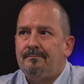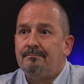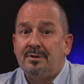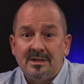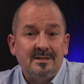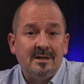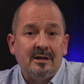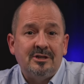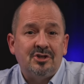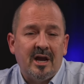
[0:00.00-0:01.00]
but still
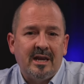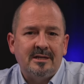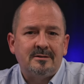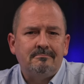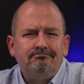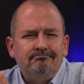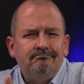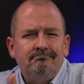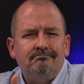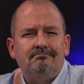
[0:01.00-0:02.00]
in Chinese.
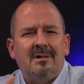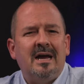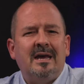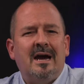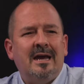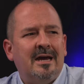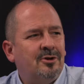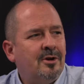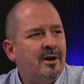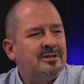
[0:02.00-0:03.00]
I, I, I
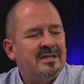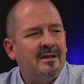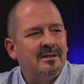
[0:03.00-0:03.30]
don't understand.